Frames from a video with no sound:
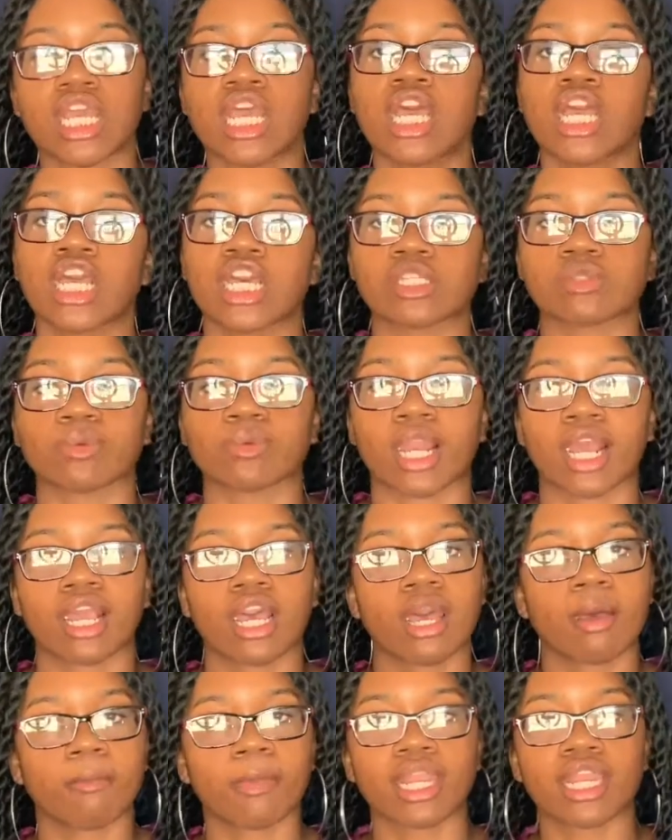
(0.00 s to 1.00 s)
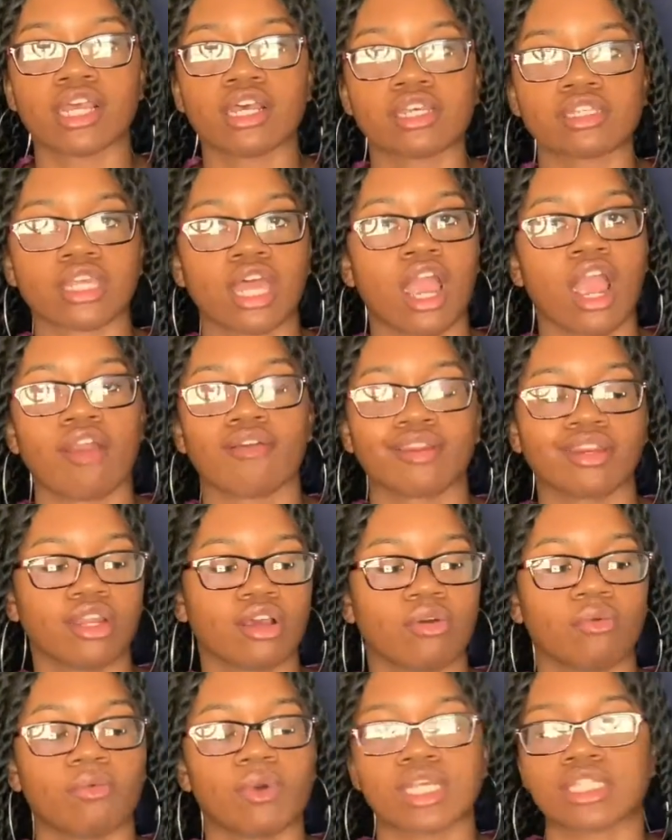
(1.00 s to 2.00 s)
Because when I cut my nails, I already
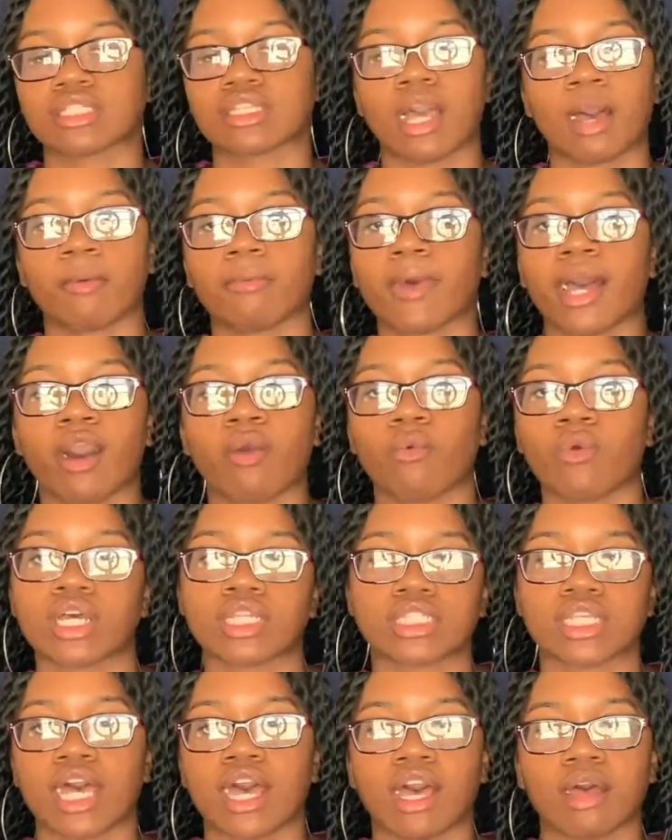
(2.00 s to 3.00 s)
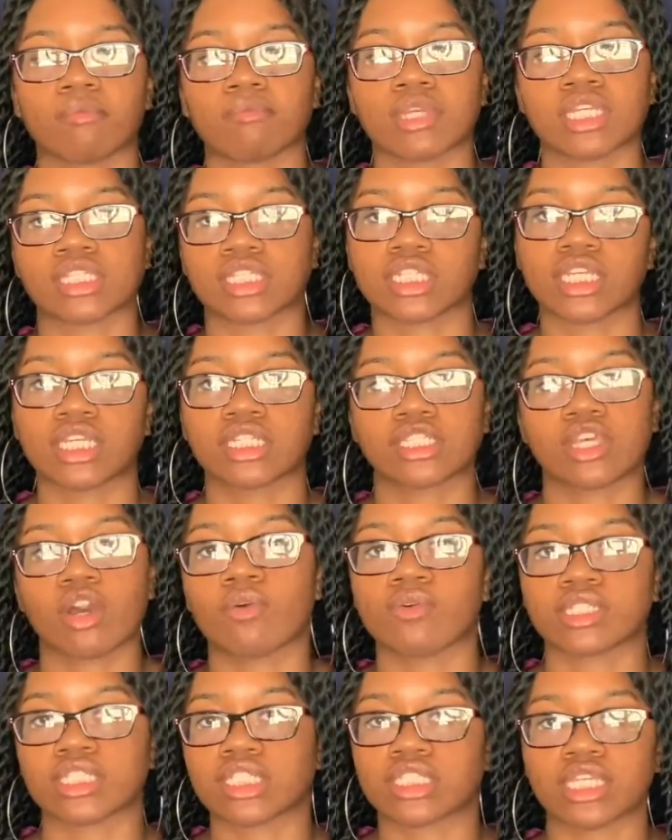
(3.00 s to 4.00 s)
know what about what time it's, it's
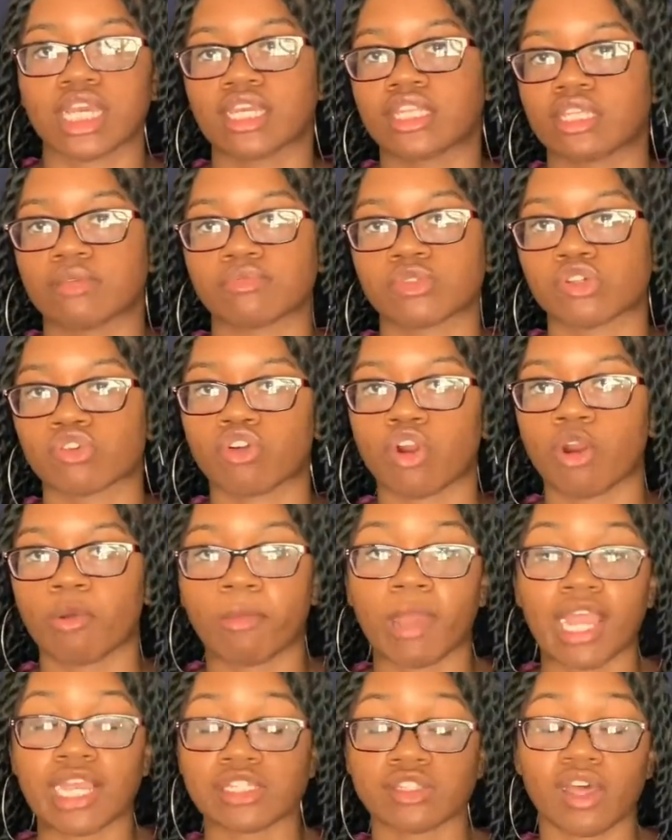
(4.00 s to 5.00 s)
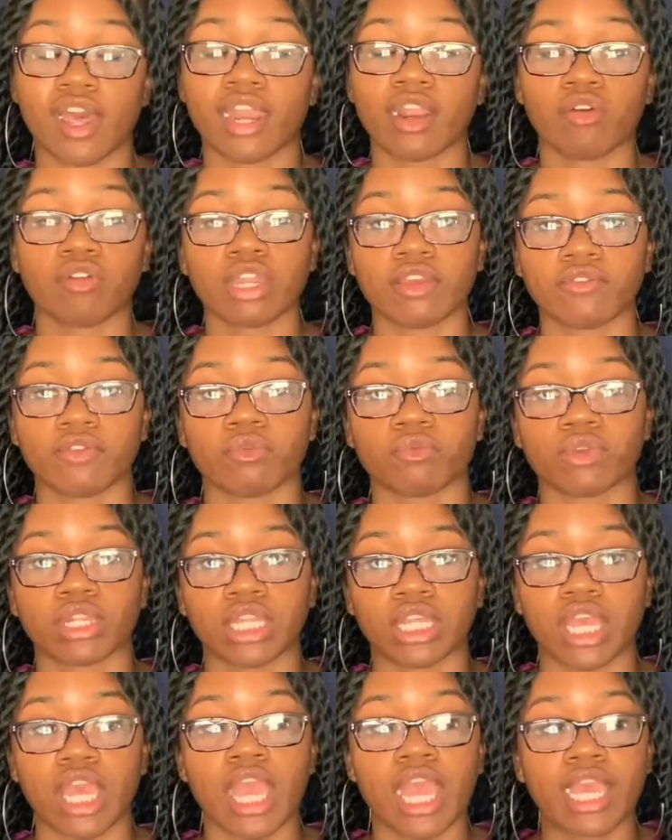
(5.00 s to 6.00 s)
going to take them to grow back. So I don't even
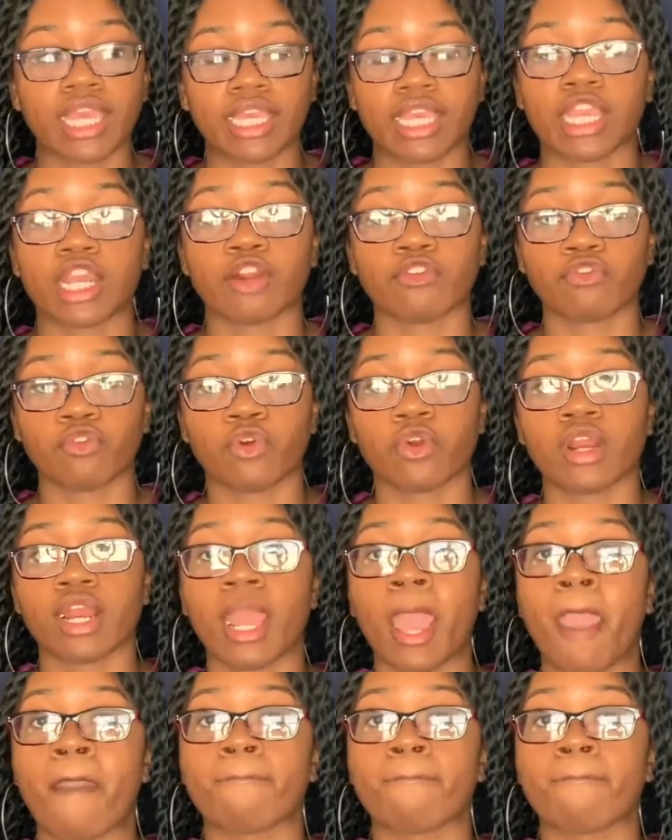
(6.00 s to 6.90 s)
really care for it.